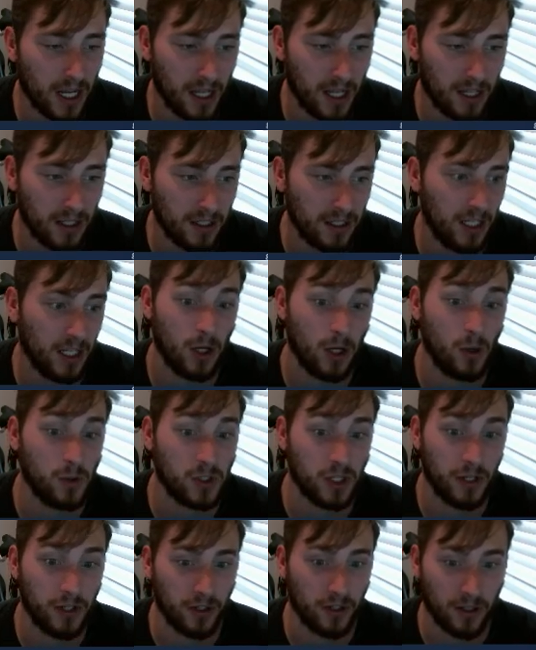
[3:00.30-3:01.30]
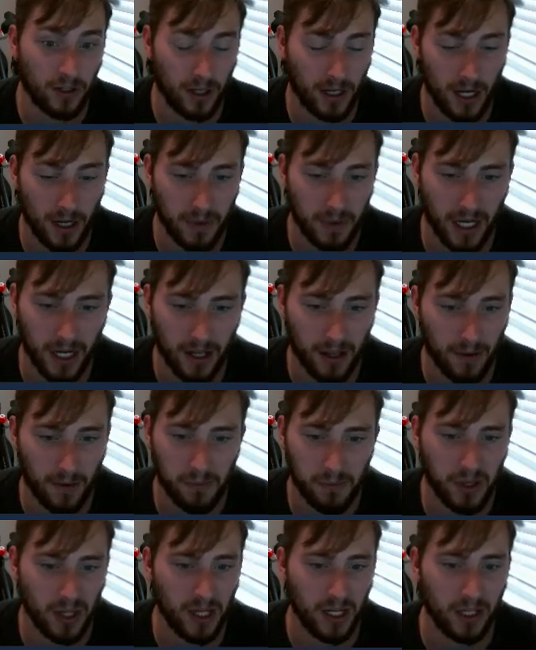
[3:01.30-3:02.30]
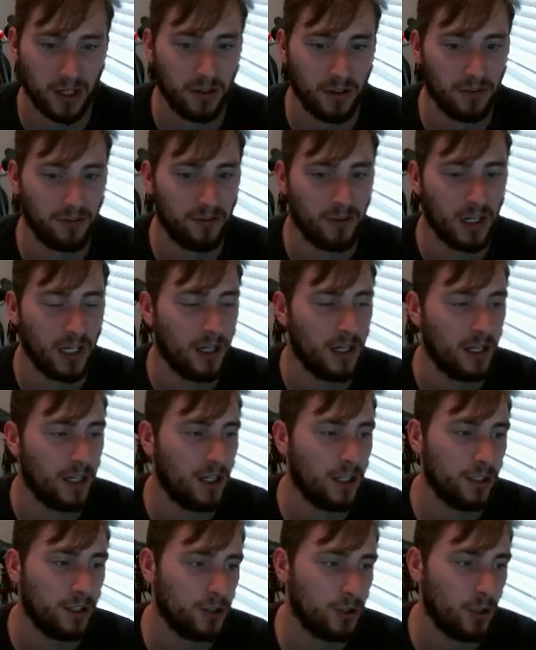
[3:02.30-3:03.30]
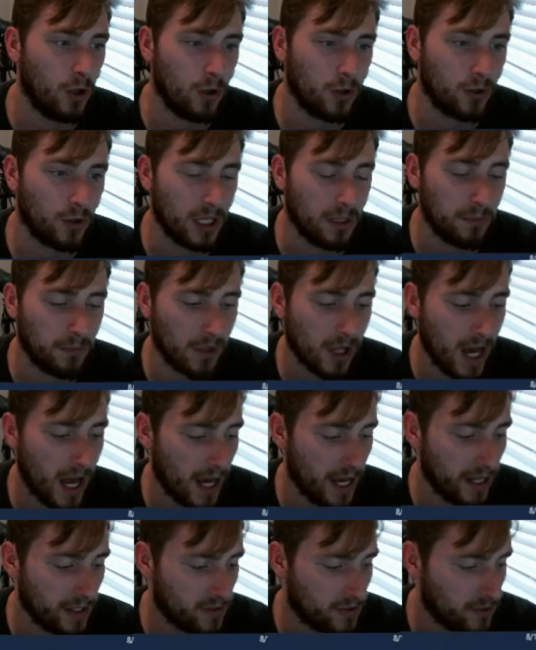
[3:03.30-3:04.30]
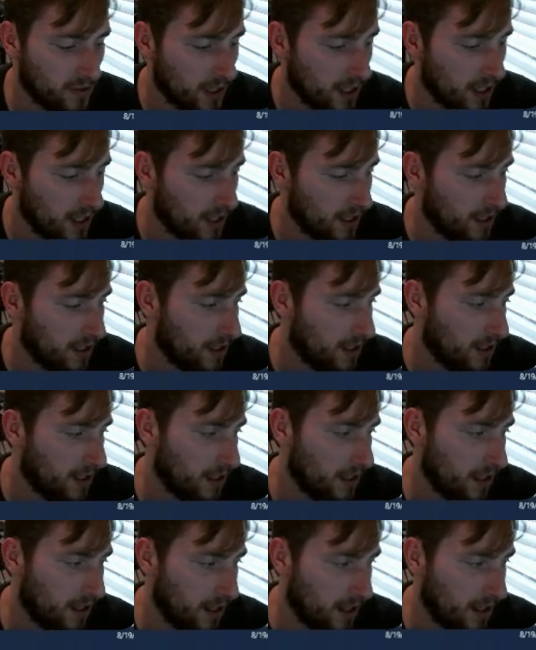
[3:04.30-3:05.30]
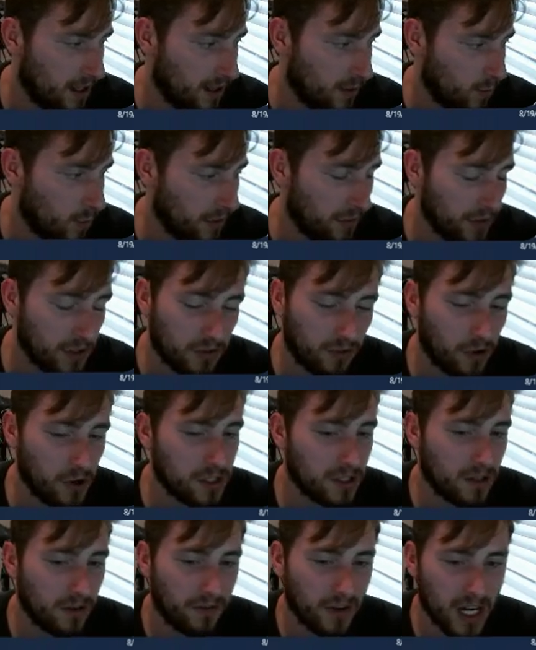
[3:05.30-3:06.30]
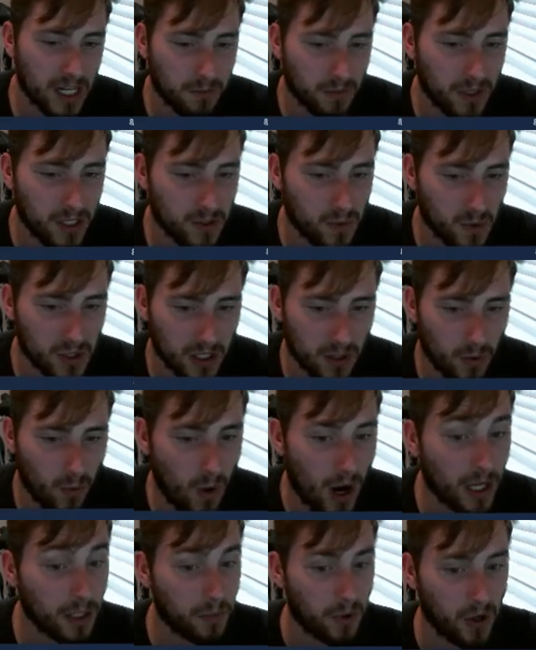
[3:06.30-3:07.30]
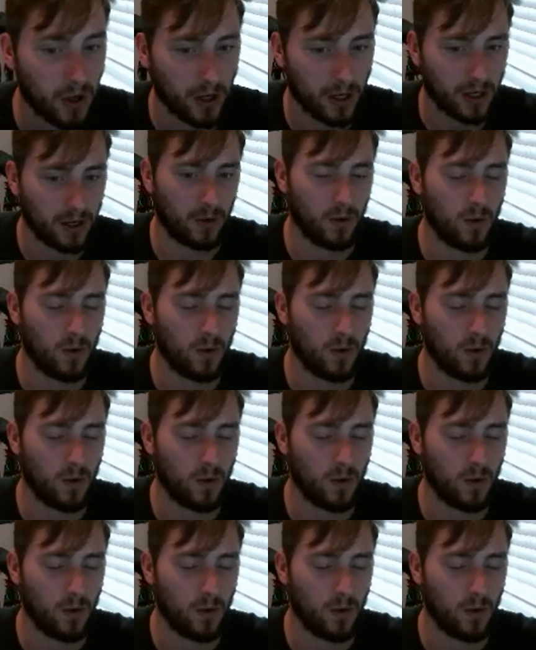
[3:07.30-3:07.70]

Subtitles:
and it goes under. I mean, I'm thinking of Joe Greenblatt's. One of his first investments was in a water park